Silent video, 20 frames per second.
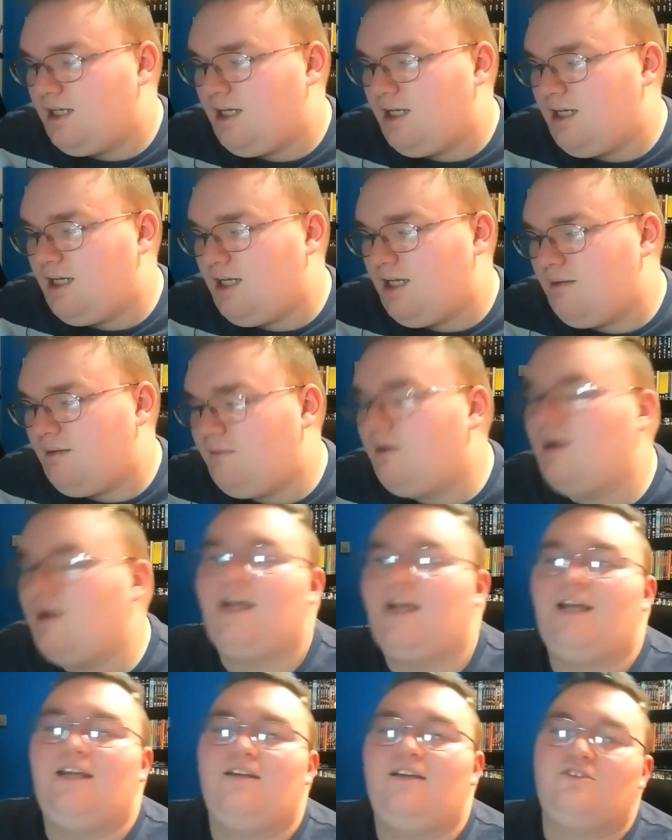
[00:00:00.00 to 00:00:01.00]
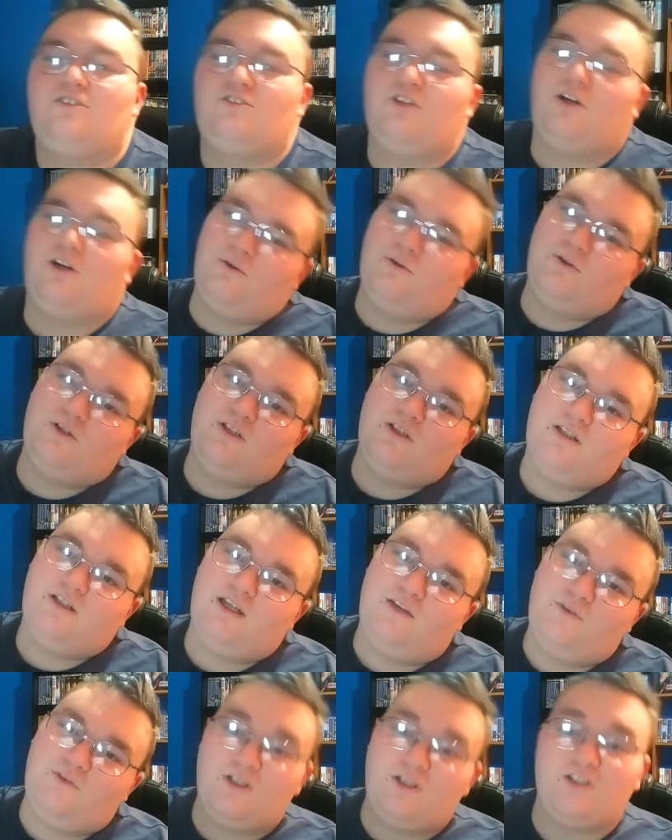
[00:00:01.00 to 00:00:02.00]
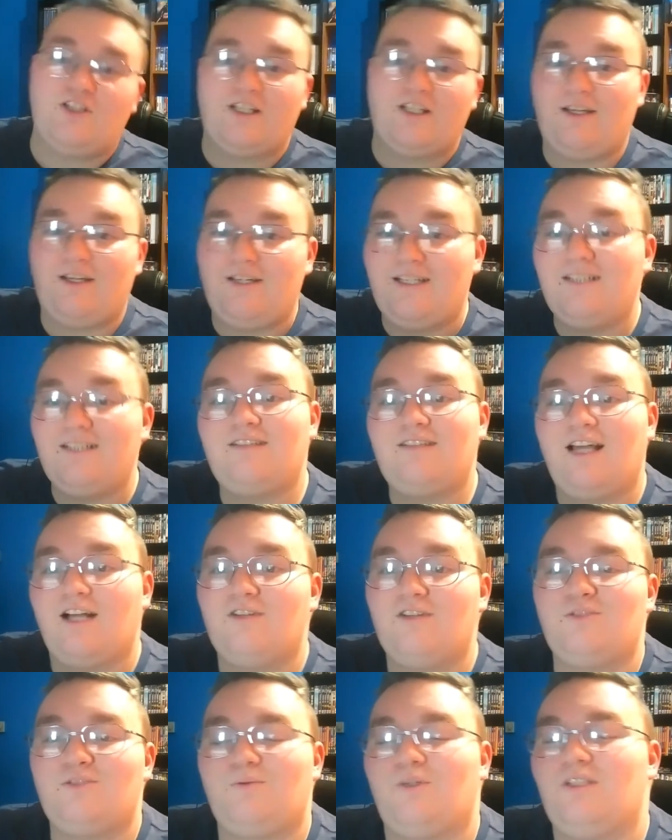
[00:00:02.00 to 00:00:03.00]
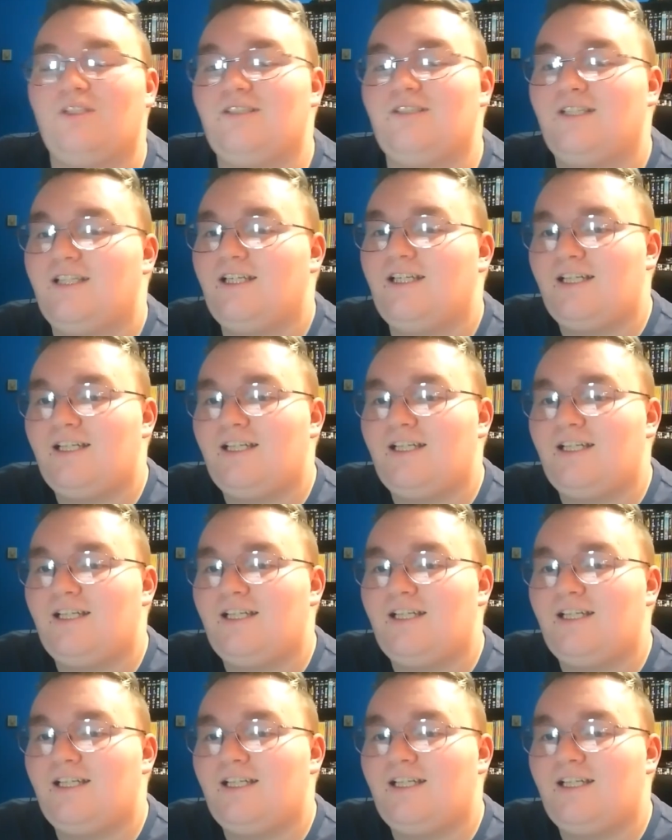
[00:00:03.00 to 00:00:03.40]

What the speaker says: Okay, so if you want to check out his tag response,